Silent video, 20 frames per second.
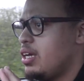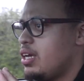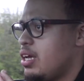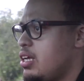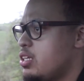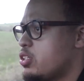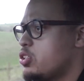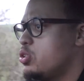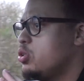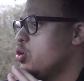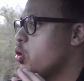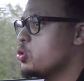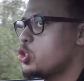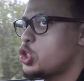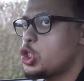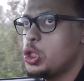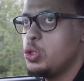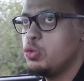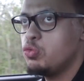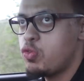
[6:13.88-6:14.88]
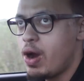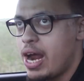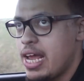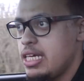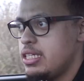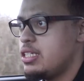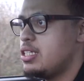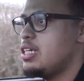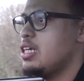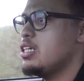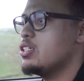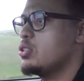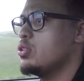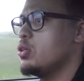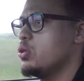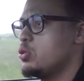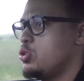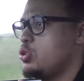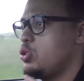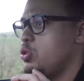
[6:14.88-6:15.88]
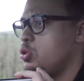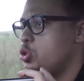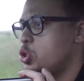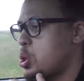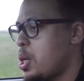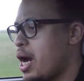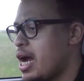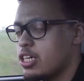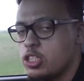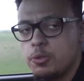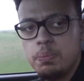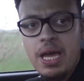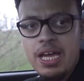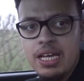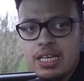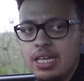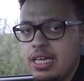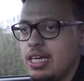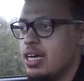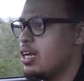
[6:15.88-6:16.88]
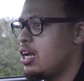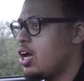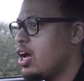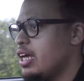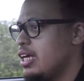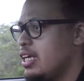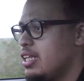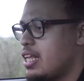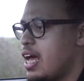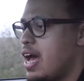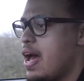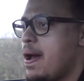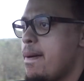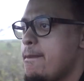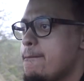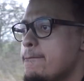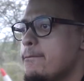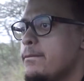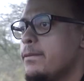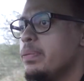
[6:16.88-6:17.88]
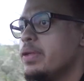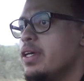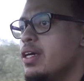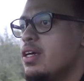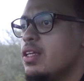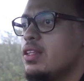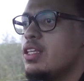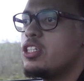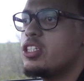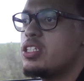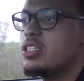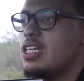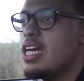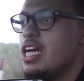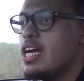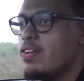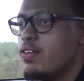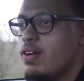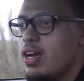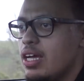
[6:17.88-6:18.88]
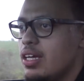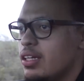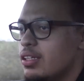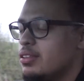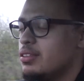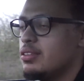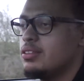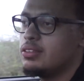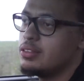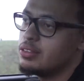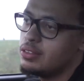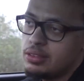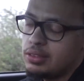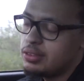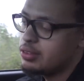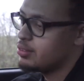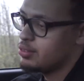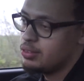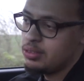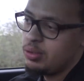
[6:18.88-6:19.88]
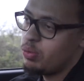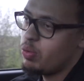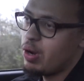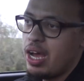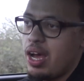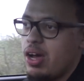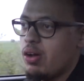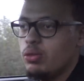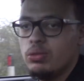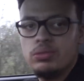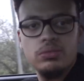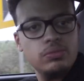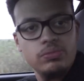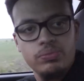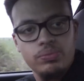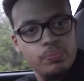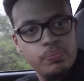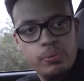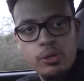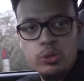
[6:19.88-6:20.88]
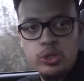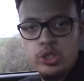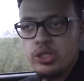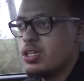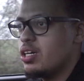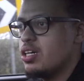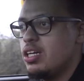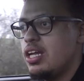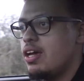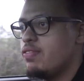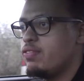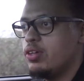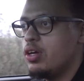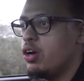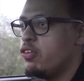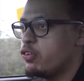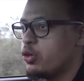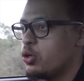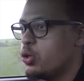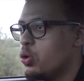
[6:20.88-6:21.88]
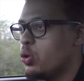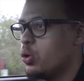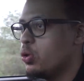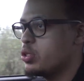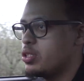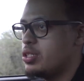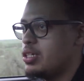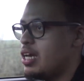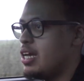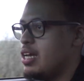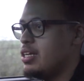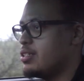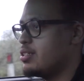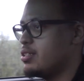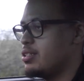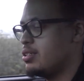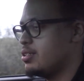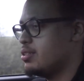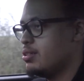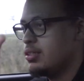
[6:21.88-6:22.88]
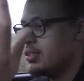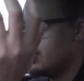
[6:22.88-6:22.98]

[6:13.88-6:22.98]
It's not too racy, it's not too track specky. I like that. The steering, well, Porsche 911, of course, it's